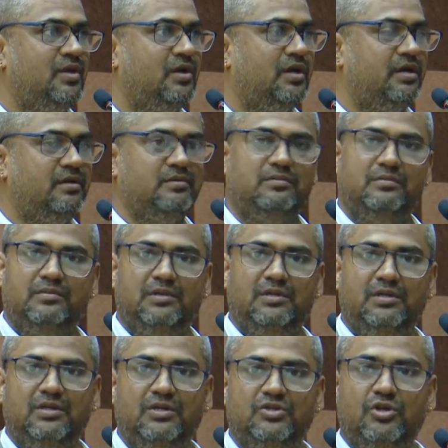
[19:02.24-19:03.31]
Okay.
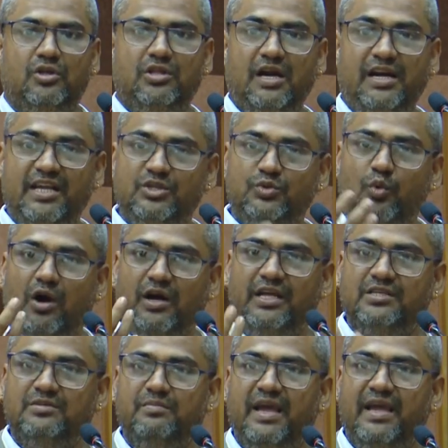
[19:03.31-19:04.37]
So that is what
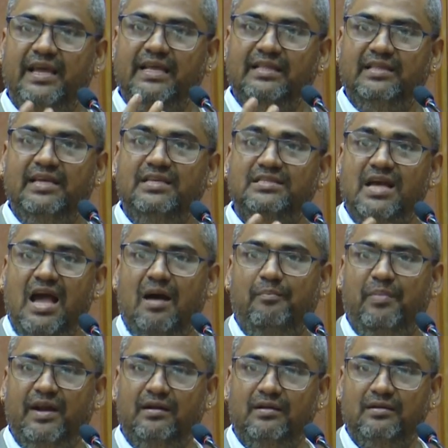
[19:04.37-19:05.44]
is making things
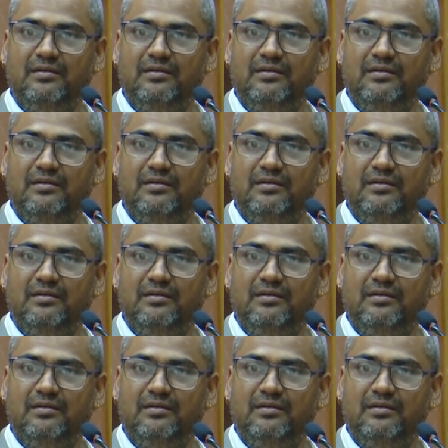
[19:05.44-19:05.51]
happen.